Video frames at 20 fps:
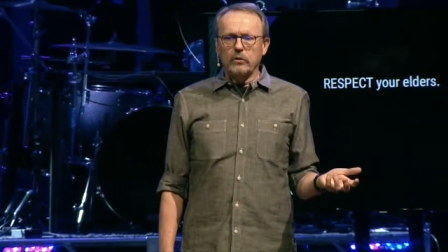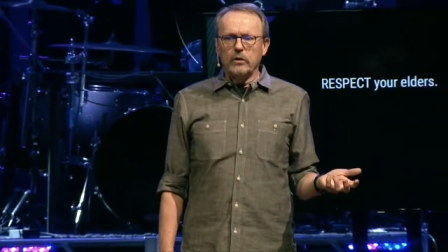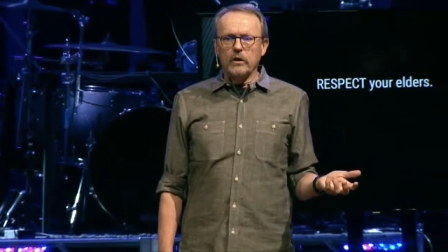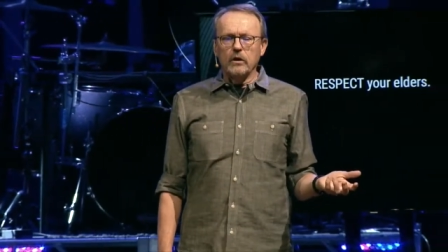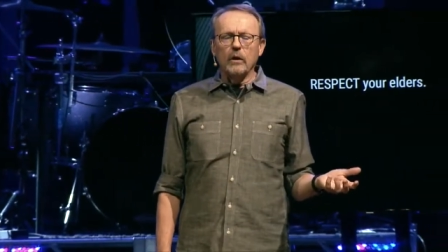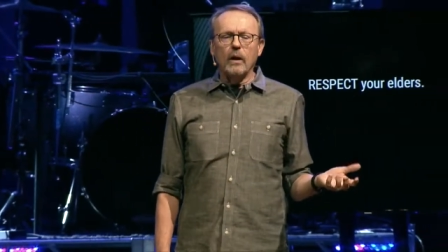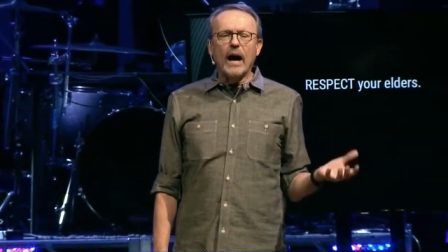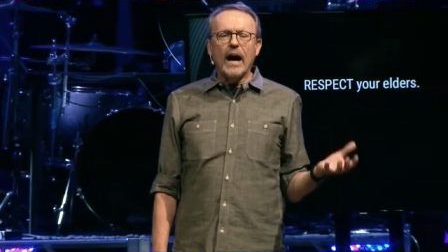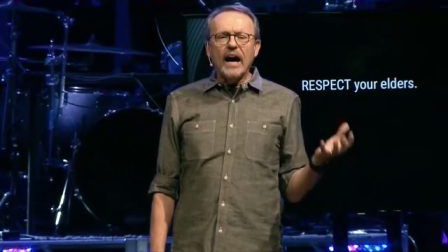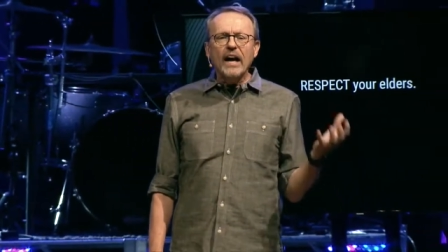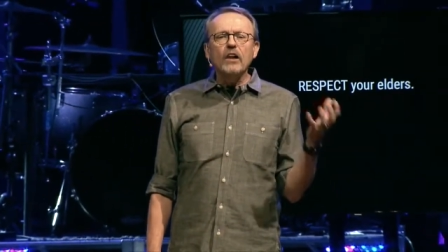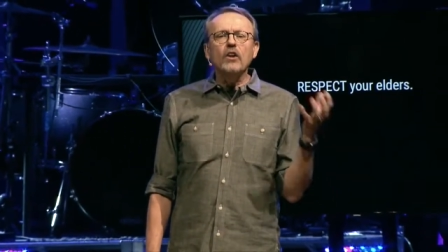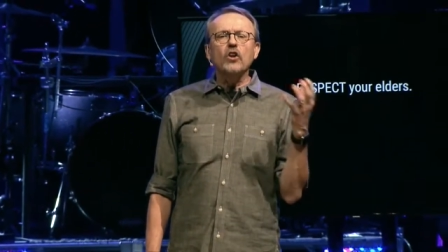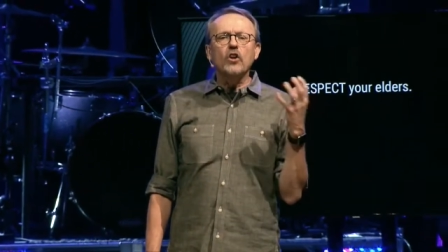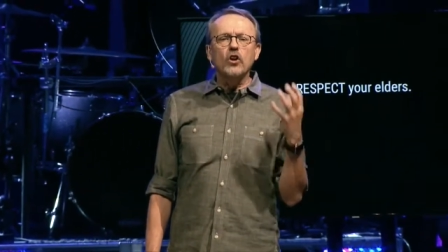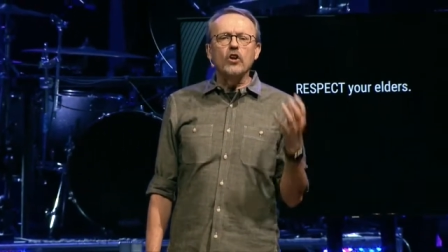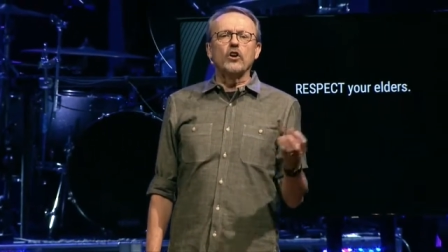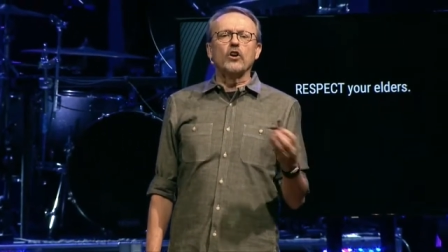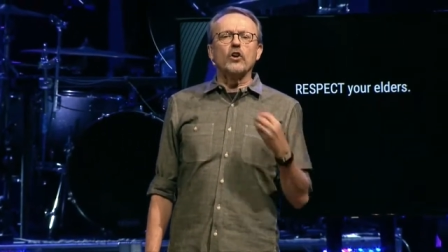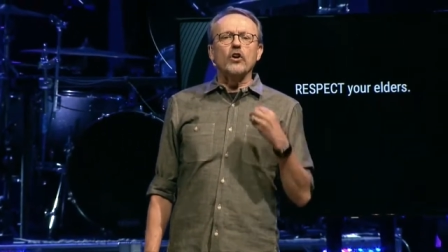You know, I
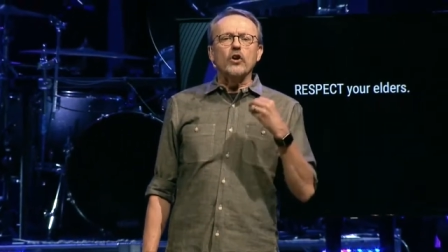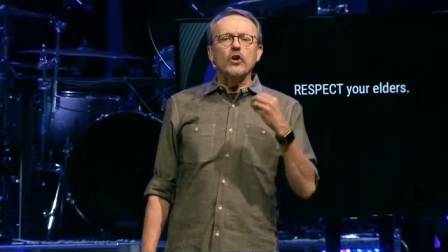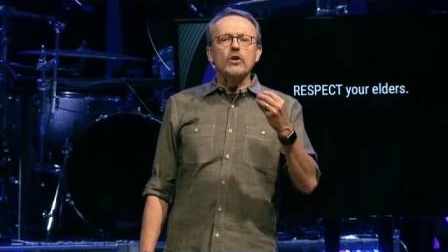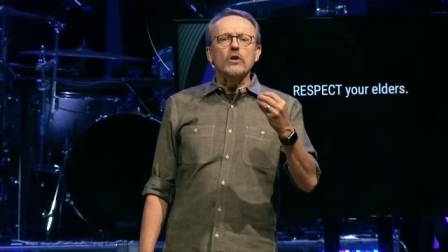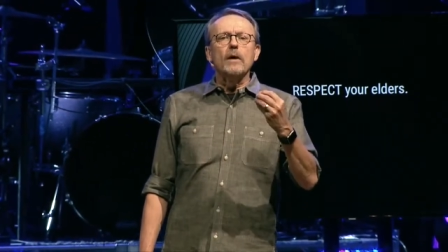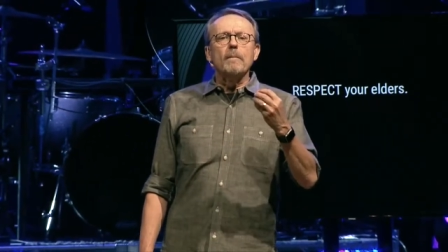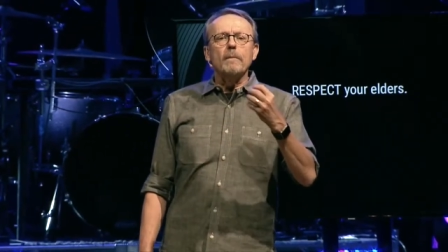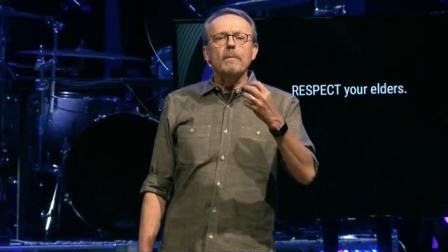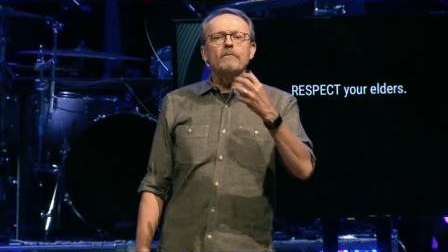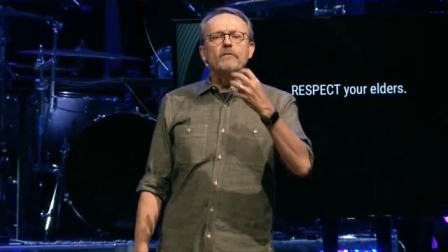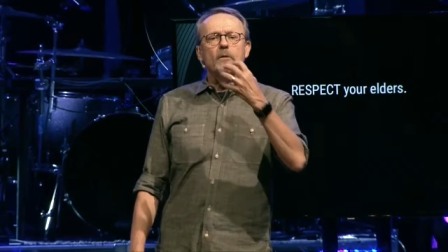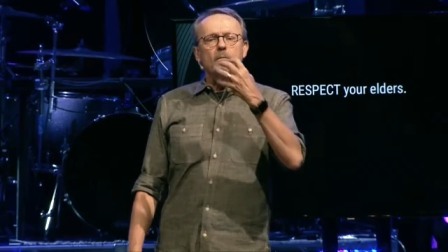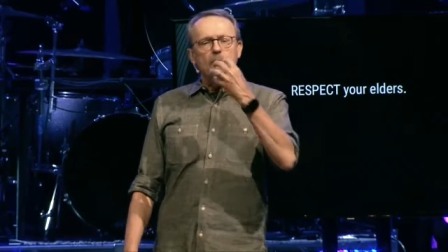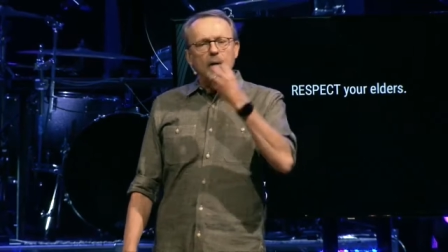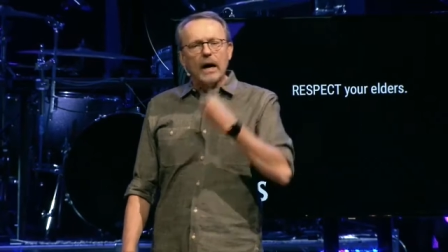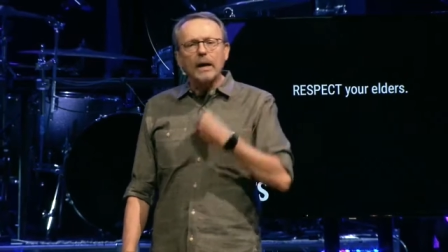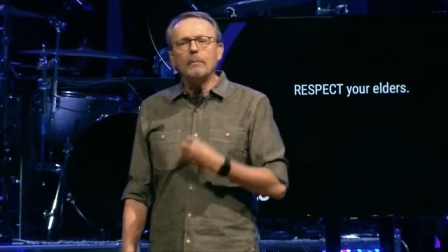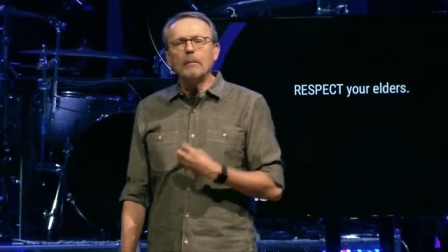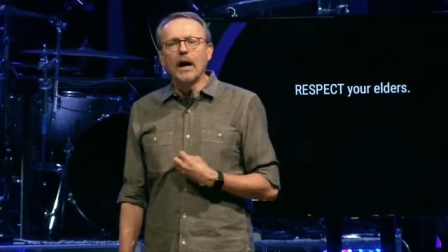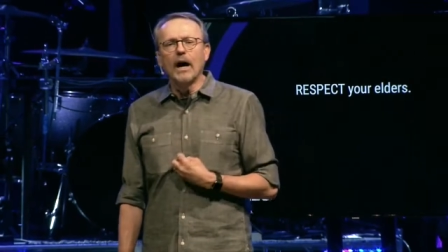learned from
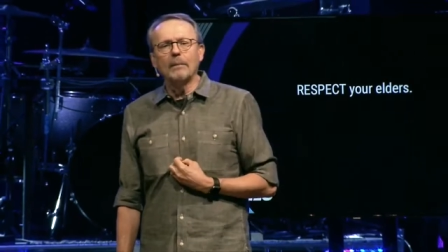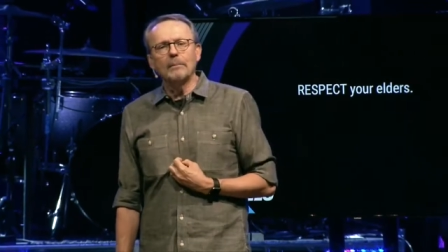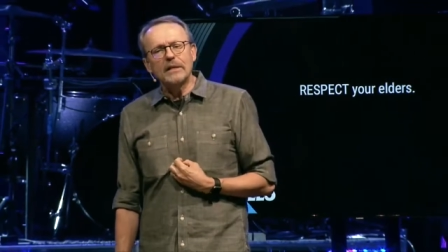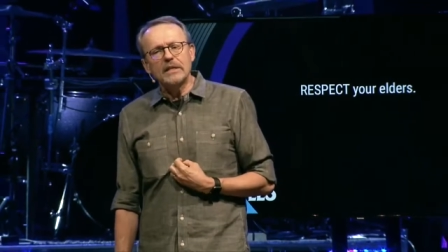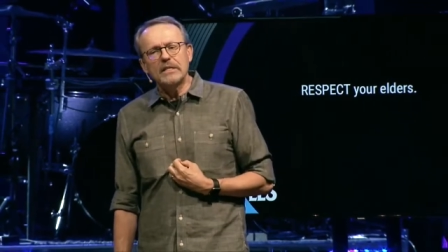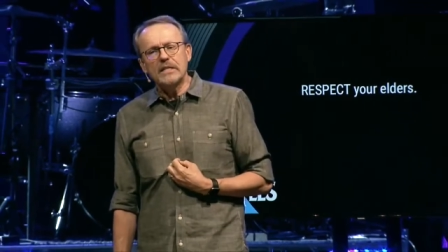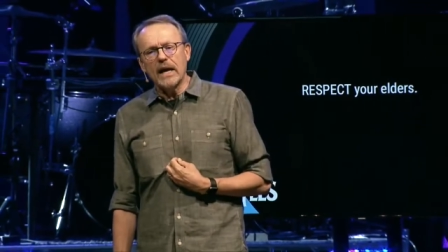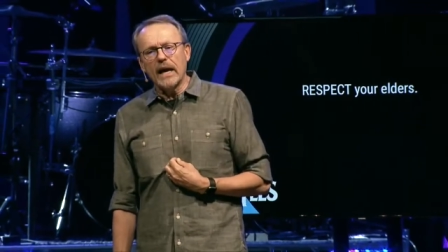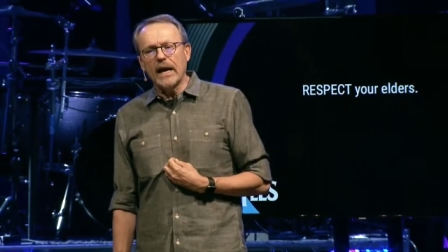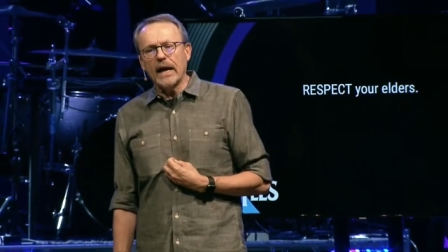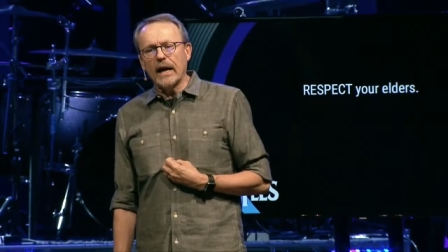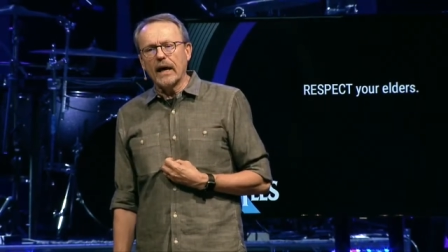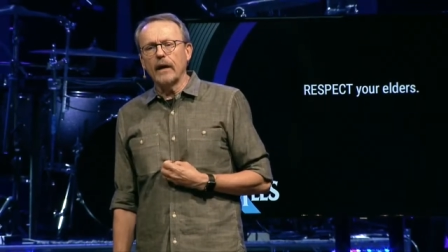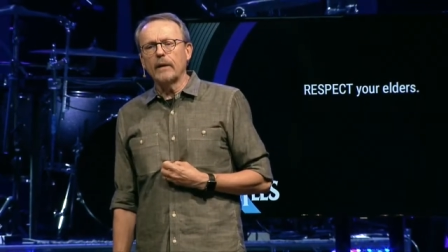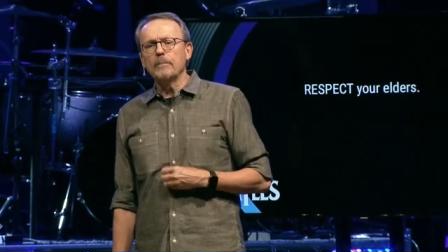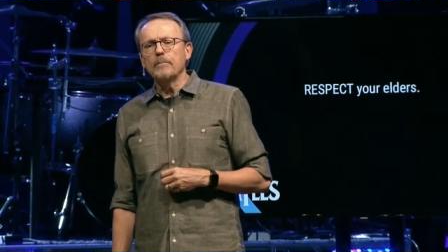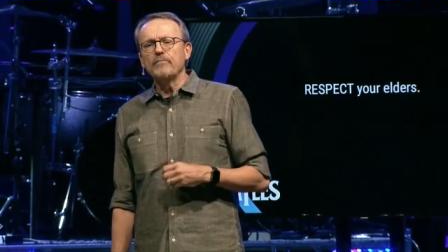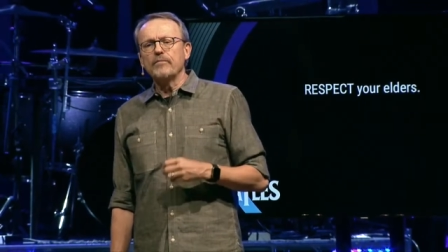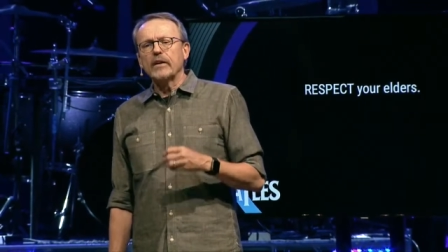my mom and dad